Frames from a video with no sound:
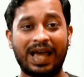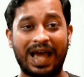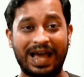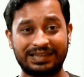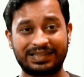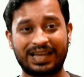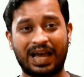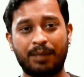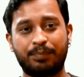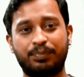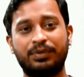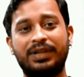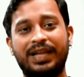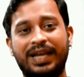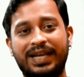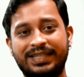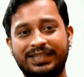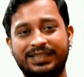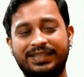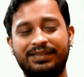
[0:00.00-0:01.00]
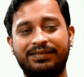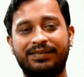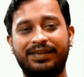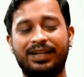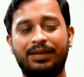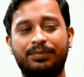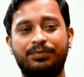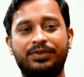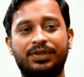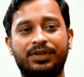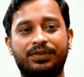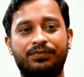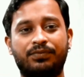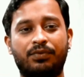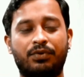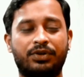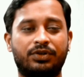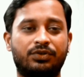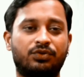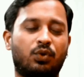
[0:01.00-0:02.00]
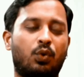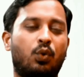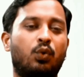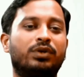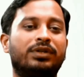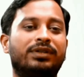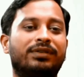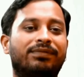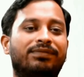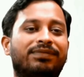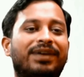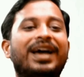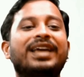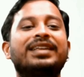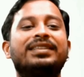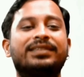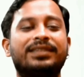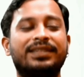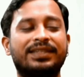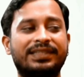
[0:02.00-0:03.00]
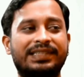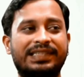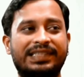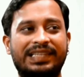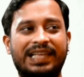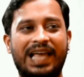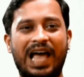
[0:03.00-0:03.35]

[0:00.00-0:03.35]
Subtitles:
as Apple has developed it for its own devices.